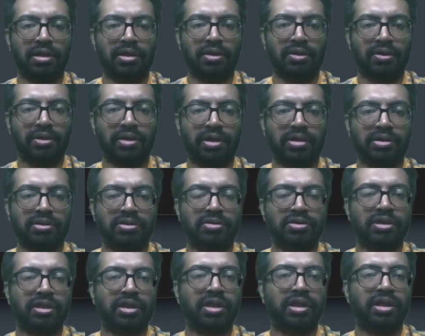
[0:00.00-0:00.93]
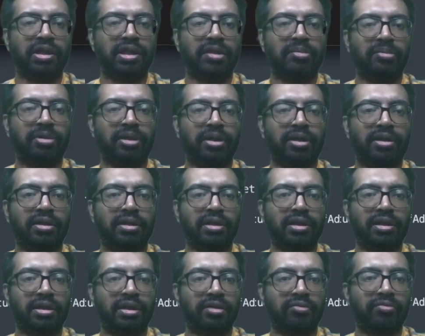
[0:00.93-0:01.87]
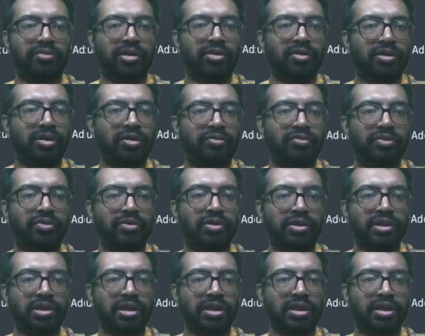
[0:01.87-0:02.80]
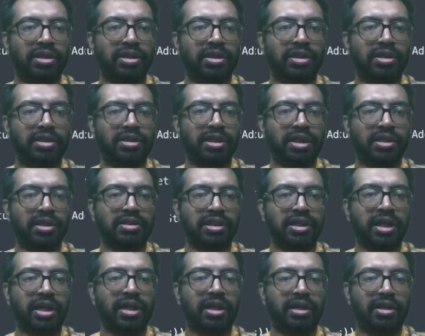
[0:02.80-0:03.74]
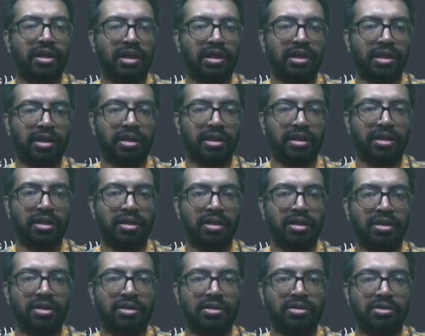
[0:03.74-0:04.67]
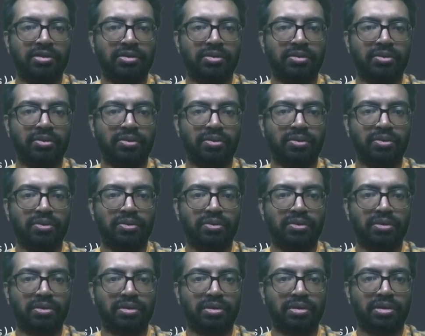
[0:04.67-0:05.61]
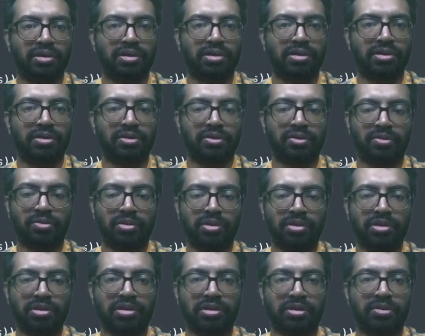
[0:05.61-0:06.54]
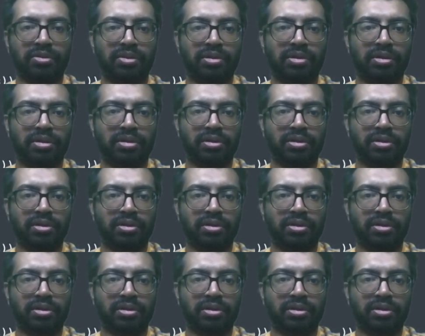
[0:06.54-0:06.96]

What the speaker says: Okay. So street name and country we don't have to. It's a character array. So this is not what is required.